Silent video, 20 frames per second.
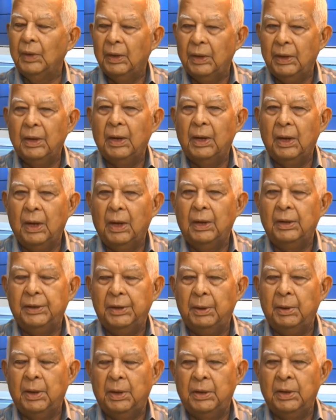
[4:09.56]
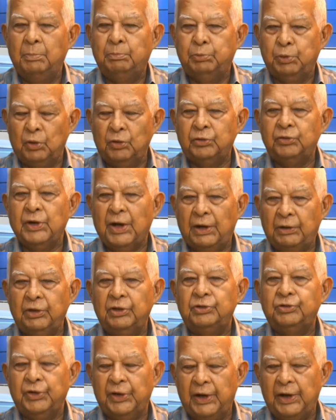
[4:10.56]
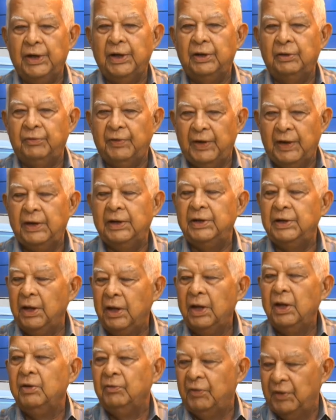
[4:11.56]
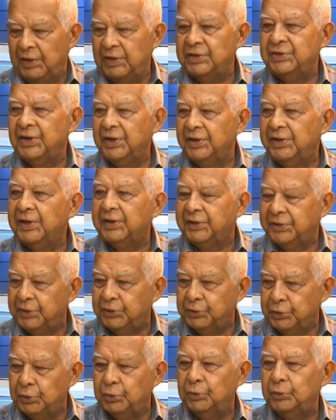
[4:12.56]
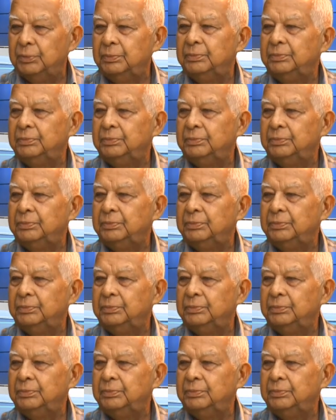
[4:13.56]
The postgraduate training finished in 62.